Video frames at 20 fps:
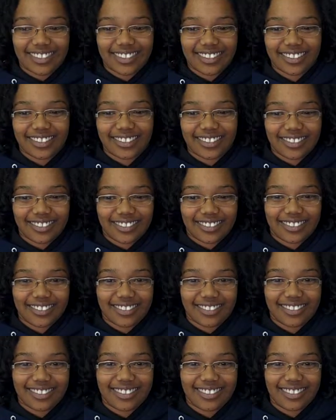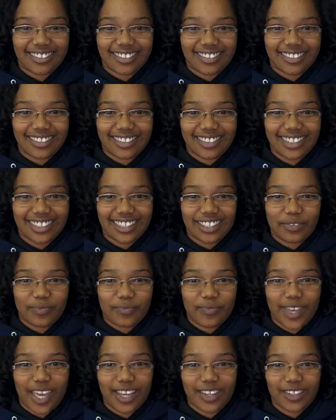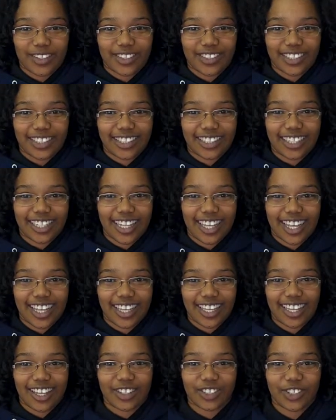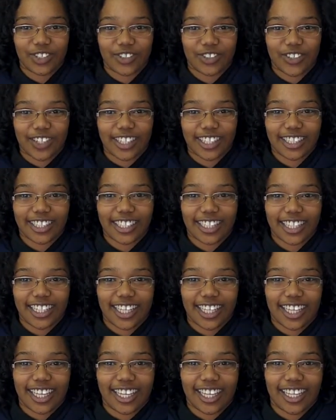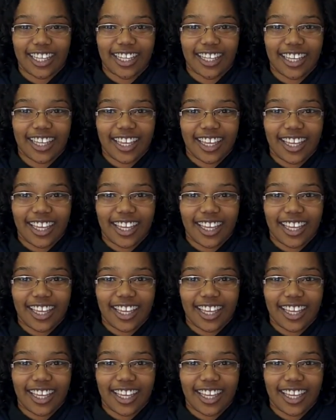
Oh. It matters. It matters not how straight the gate.